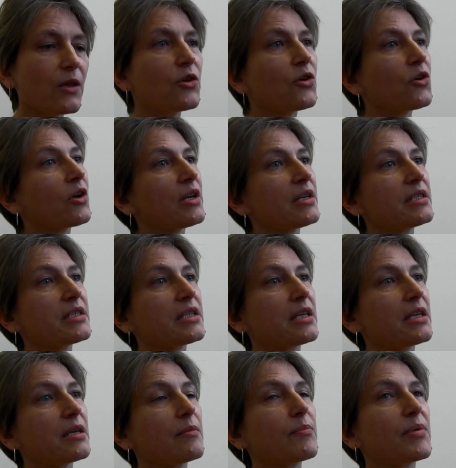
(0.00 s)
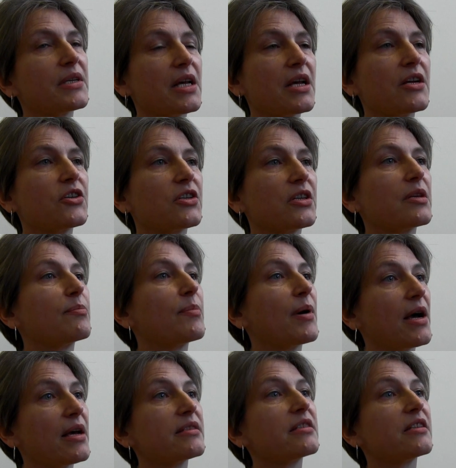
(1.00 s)
you're going to see potentially
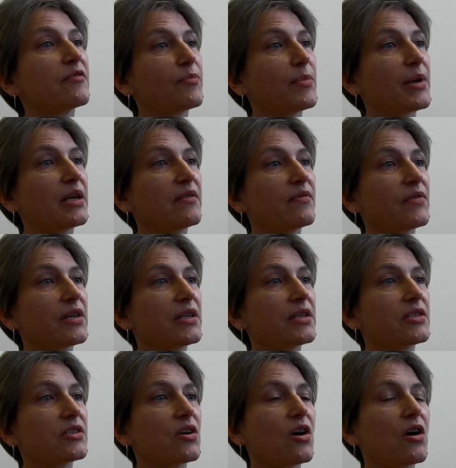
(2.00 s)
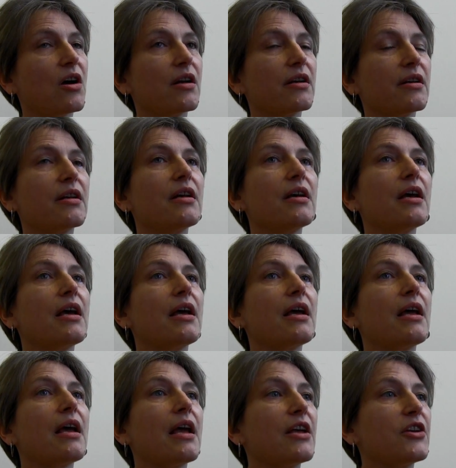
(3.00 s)
positive benefits on
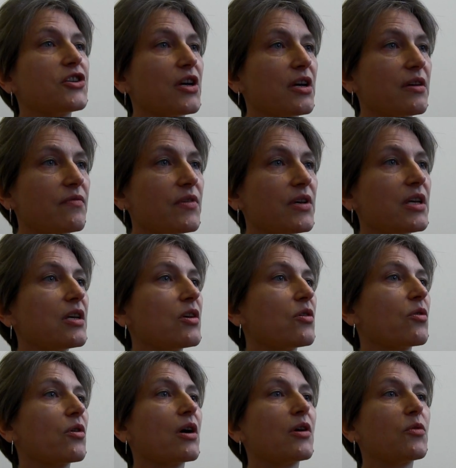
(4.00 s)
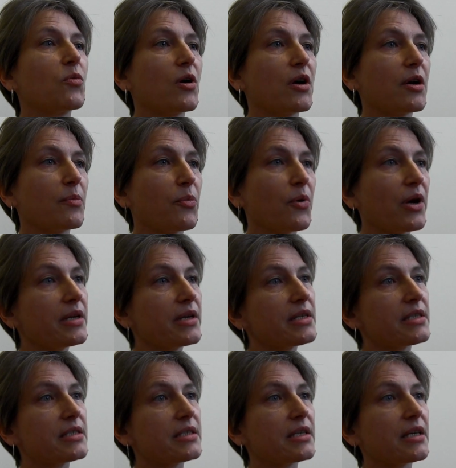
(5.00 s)
HIV or unwanted
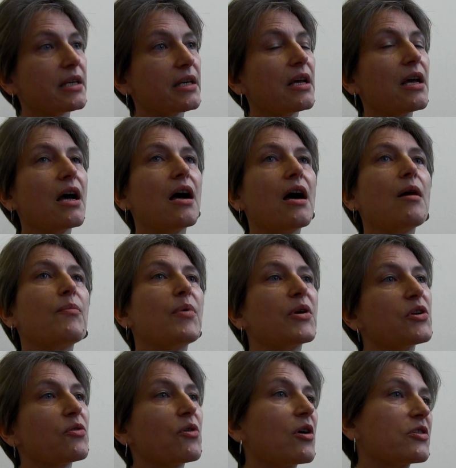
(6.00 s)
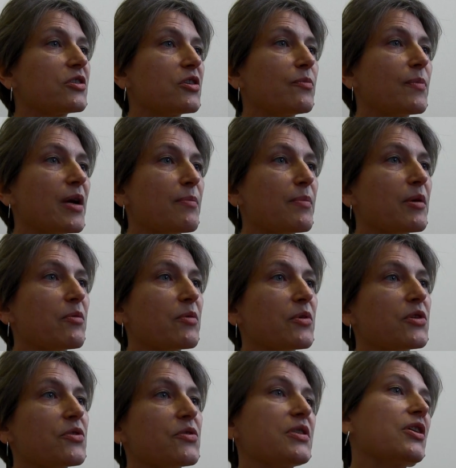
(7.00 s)
pregnancy, but you also might be
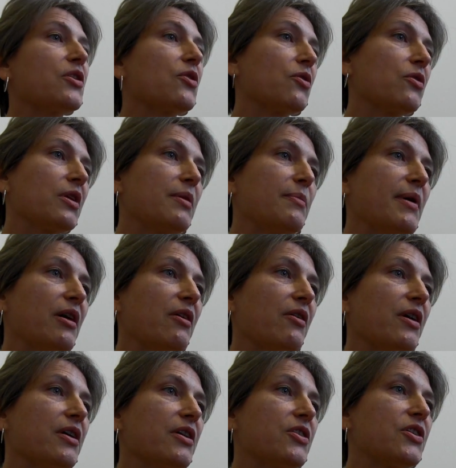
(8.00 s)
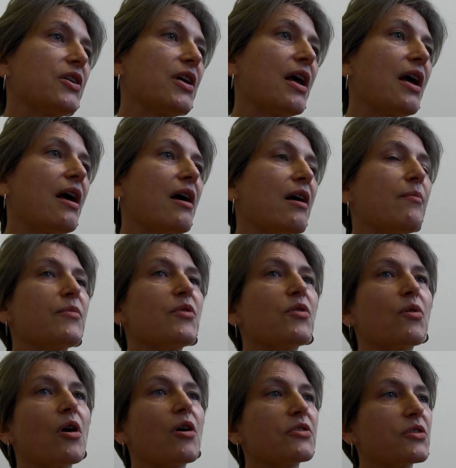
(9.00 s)
reducing early marriage.
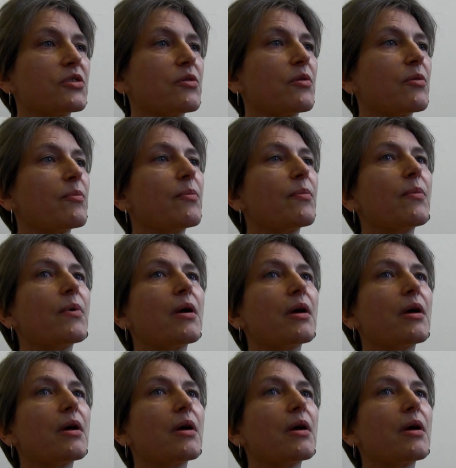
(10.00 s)
You're also